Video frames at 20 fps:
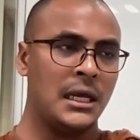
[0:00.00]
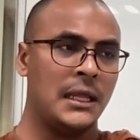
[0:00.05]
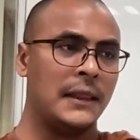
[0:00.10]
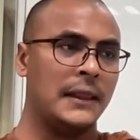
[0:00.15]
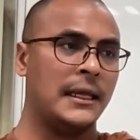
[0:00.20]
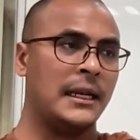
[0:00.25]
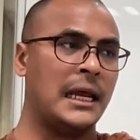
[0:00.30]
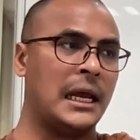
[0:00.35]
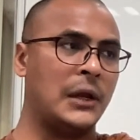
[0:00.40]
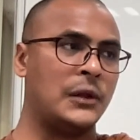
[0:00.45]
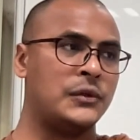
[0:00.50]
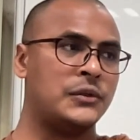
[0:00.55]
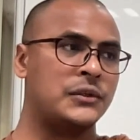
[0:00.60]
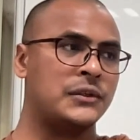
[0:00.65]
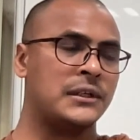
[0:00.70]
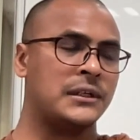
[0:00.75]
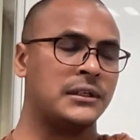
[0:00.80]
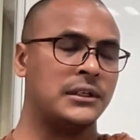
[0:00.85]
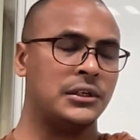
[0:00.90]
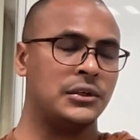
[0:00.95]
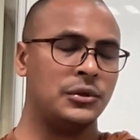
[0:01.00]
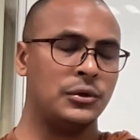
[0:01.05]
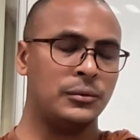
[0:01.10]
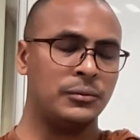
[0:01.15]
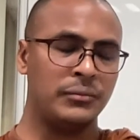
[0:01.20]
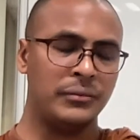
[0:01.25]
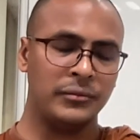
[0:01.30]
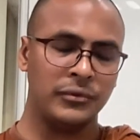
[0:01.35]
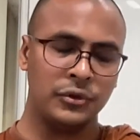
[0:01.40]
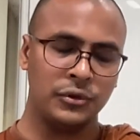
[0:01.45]
Then I also said, did
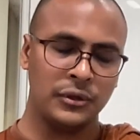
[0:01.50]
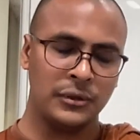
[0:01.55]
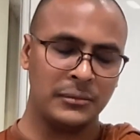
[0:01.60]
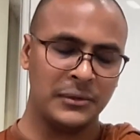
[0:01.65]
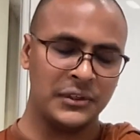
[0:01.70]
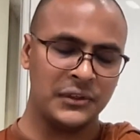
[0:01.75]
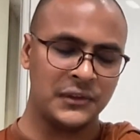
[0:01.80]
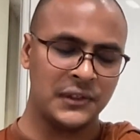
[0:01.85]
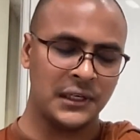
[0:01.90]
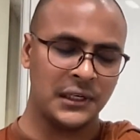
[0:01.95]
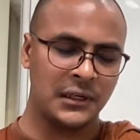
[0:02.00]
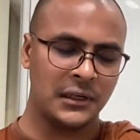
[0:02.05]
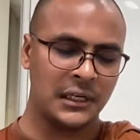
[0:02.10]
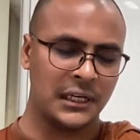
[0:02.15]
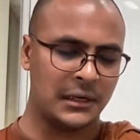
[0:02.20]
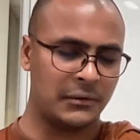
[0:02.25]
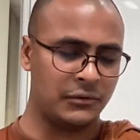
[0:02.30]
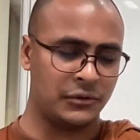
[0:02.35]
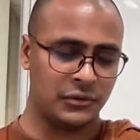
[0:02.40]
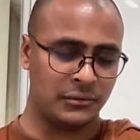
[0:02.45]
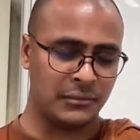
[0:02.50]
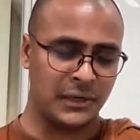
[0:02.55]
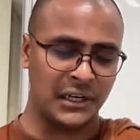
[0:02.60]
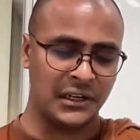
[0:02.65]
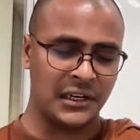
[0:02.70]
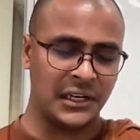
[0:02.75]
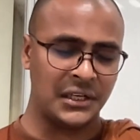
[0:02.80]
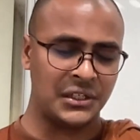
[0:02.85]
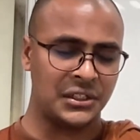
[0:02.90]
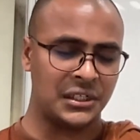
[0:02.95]
you do the mistake the
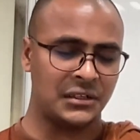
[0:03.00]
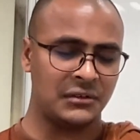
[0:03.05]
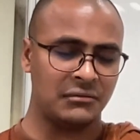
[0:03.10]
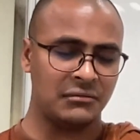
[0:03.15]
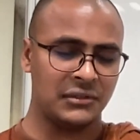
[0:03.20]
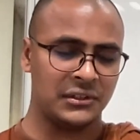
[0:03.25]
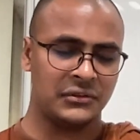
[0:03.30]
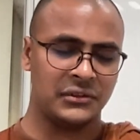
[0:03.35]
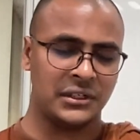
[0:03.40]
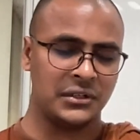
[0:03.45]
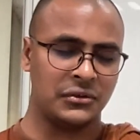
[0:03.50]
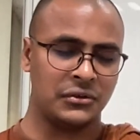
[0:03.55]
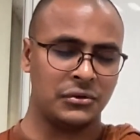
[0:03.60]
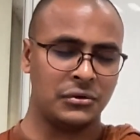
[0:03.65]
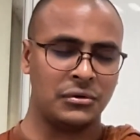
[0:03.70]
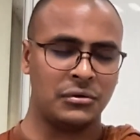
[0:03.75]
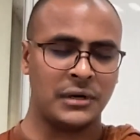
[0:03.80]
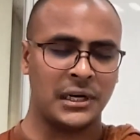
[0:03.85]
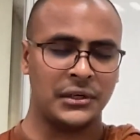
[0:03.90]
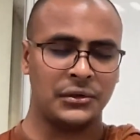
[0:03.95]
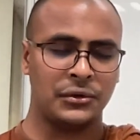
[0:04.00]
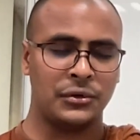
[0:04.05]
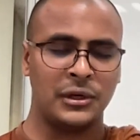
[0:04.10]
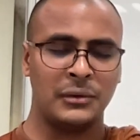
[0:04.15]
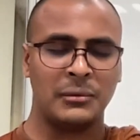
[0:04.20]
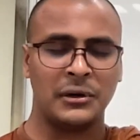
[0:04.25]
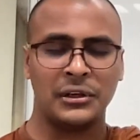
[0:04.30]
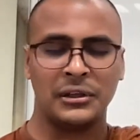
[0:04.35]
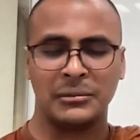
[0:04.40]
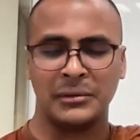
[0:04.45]
meditation? He says, no, I don't know
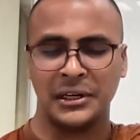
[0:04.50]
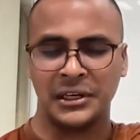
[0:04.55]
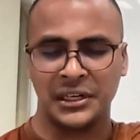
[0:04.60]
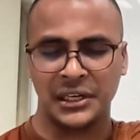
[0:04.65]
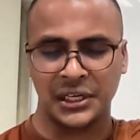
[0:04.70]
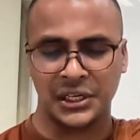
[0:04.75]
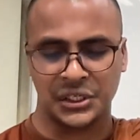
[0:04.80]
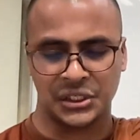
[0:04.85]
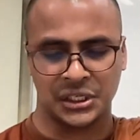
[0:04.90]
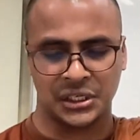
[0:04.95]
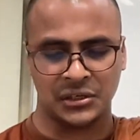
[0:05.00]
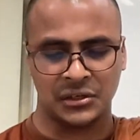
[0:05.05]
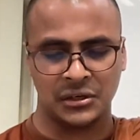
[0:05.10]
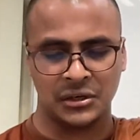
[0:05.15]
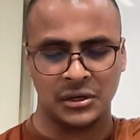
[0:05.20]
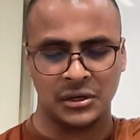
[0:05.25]
about the meditation.